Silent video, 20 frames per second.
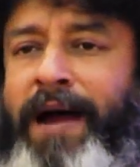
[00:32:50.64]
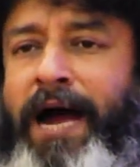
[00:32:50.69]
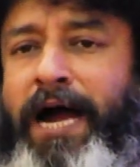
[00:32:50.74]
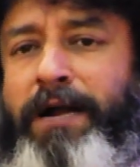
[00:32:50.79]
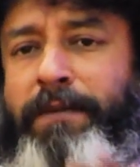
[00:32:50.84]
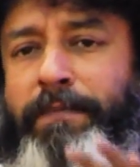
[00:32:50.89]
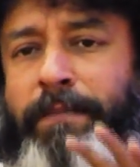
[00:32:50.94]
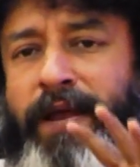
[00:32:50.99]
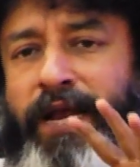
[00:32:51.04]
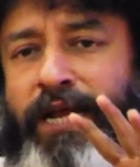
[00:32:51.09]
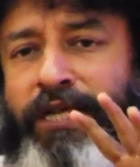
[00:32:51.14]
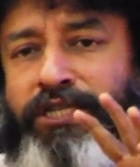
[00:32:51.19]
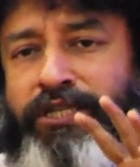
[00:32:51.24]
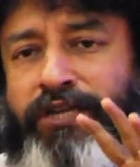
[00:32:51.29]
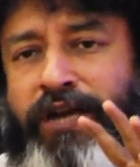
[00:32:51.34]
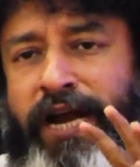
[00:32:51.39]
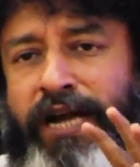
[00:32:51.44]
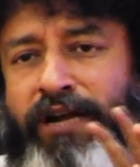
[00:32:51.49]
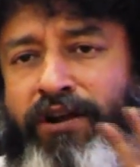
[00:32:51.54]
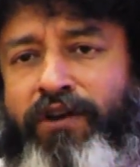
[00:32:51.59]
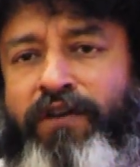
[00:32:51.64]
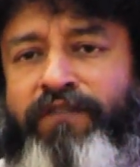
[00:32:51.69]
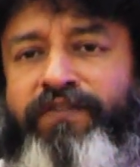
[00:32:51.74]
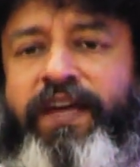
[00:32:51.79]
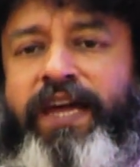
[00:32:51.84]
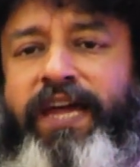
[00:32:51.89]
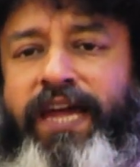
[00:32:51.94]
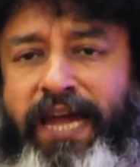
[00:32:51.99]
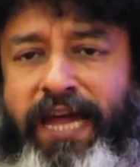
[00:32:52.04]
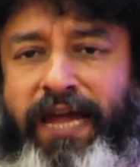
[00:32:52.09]
administrator of the
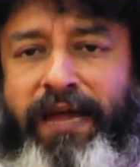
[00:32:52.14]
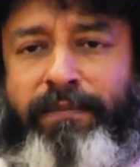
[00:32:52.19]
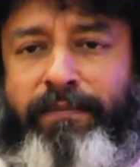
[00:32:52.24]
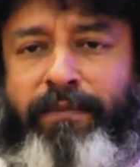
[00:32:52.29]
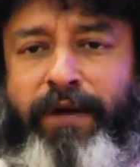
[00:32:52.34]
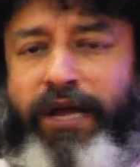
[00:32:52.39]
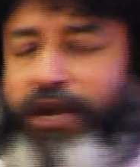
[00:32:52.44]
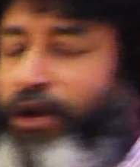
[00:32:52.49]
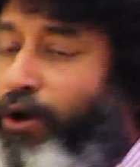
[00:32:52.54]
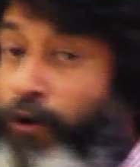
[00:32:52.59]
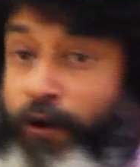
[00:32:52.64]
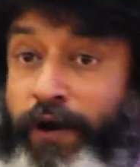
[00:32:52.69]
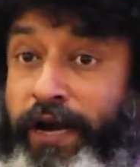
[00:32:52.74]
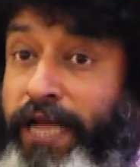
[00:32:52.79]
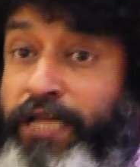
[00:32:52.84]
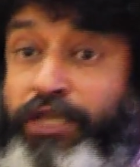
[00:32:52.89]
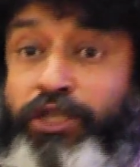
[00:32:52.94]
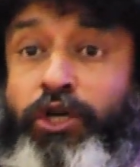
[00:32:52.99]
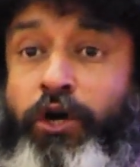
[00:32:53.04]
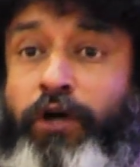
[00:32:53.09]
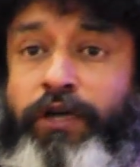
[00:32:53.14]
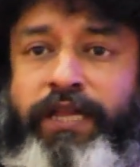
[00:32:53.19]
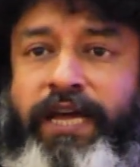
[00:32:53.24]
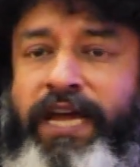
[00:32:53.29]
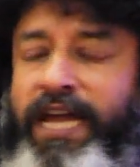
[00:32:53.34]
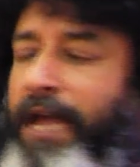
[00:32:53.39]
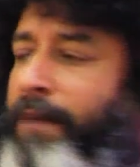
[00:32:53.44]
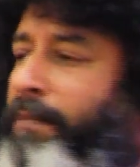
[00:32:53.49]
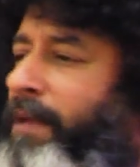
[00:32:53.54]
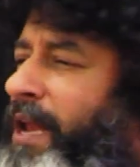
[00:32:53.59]
game and you don't enjoy the
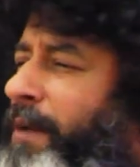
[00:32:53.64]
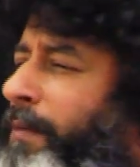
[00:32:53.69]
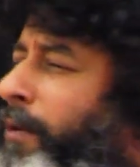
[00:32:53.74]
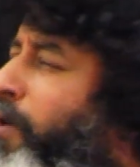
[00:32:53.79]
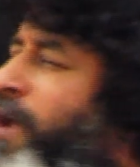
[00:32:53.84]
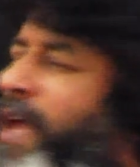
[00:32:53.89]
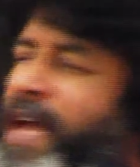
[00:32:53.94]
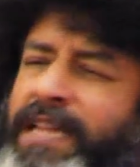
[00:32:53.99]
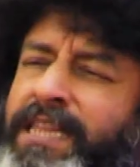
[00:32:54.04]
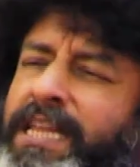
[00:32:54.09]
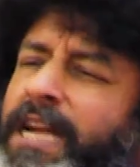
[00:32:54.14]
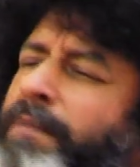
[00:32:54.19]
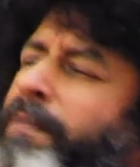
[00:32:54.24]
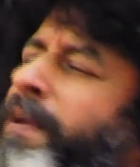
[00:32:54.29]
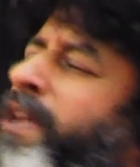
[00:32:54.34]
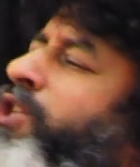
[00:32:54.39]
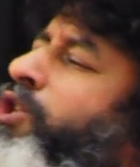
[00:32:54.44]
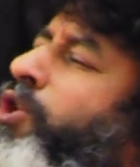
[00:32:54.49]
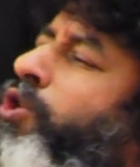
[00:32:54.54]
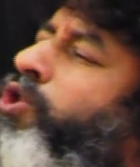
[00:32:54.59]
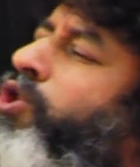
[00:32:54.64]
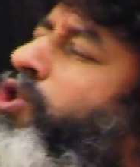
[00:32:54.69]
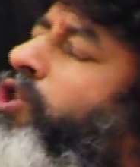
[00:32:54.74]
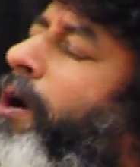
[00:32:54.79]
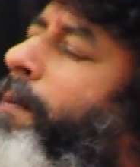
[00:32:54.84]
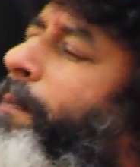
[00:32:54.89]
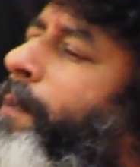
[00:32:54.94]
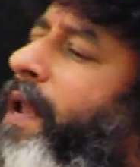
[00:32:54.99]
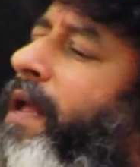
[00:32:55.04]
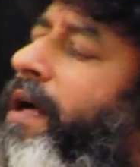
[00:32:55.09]
game anymore. That means you
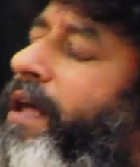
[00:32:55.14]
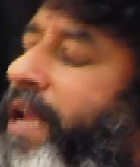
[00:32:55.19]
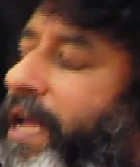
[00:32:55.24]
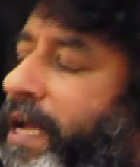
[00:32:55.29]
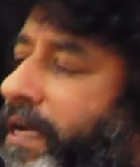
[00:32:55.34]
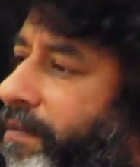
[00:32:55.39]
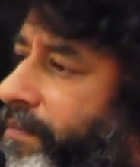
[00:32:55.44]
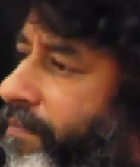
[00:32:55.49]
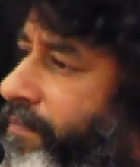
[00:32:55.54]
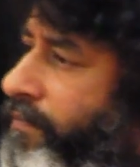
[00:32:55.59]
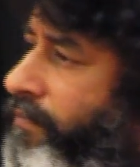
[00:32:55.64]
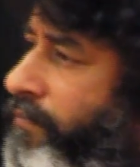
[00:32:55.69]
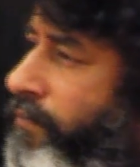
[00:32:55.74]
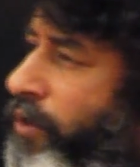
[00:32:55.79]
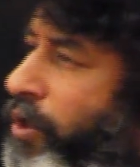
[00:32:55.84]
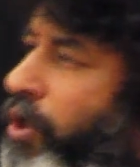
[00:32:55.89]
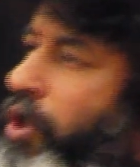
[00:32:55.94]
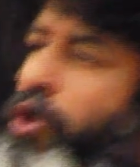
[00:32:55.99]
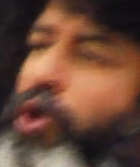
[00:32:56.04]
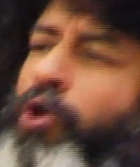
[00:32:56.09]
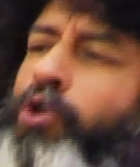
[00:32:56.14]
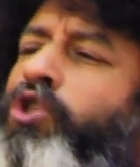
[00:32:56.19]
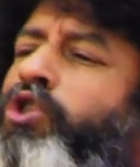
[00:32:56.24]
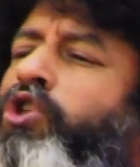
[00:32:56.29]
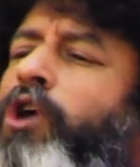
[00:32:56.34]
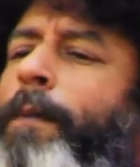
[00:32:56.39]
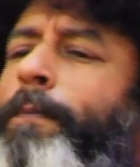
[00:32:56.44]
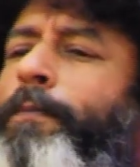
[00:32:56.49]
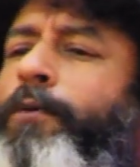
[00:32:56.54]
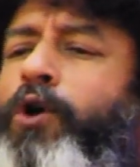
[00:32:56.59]
stop learning. You
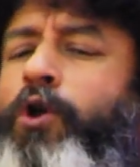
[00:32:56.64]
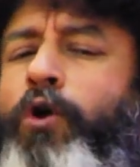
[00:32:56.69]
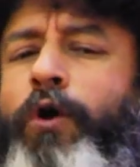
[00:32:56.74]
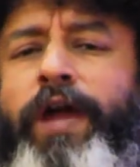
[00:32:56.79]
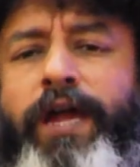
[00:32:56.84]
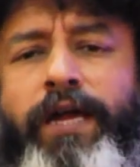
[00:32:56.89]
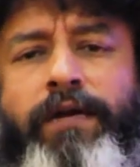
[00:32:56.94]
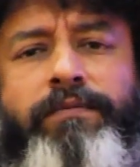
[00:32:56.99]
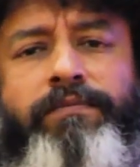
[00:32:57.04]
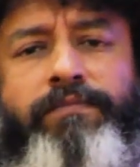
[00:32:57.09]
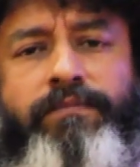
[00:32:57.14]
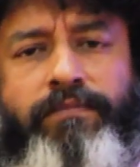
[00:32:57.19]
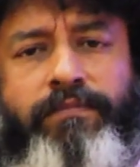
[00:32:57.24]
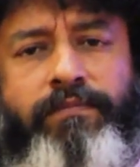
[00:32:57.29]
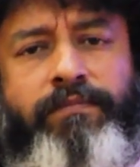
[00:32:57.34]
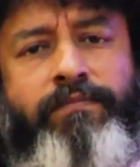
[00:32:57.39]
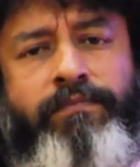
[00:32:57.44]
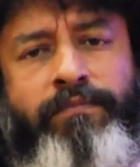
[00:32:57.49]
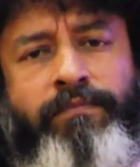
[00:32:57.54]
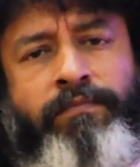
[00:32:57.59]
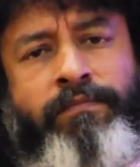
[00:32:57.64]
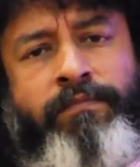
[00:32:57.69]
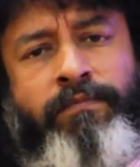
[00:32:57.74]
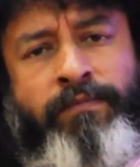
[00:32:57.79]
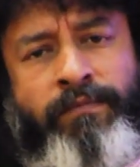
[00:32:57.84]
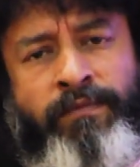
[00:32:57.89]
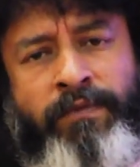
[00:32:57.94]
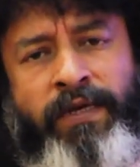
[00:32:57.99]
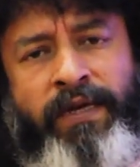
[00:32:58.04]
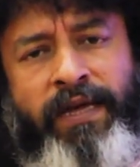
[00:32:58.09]
stop growing.
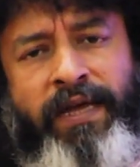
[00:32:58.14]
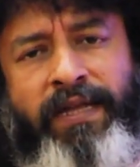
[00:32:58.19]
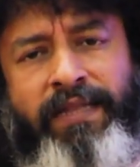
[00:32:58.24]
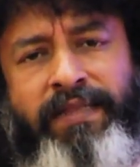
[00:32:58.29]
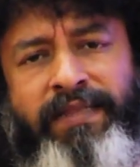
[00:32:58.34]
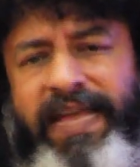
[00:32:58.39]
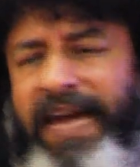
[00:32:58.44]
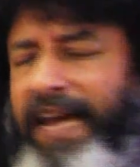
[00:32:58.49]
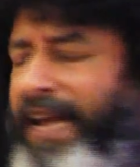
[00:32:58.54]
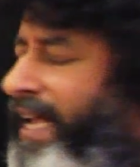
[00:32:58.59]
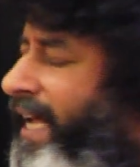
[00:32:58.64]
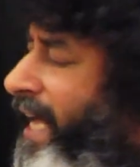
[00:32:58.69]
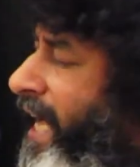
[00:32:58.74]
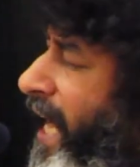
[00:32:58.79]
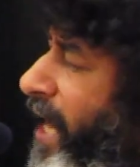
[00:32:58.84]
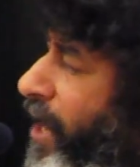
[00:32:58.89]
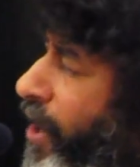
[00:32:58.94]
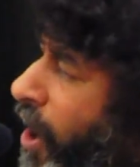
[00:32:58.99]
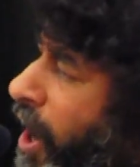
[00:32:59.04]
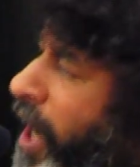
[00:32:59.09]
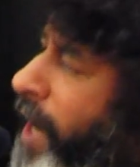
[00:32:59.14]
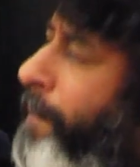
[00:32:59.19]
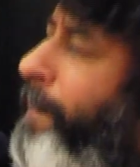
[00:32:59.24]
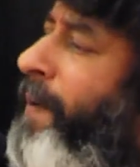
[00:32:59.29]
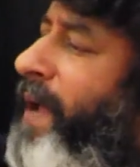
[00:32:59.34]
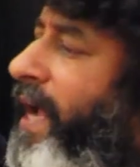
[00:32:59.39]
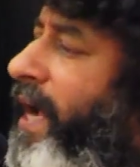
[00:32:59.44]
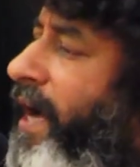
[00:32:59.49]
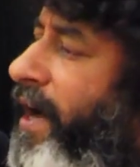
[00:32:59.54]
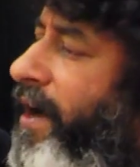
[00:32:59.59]
There cannot be a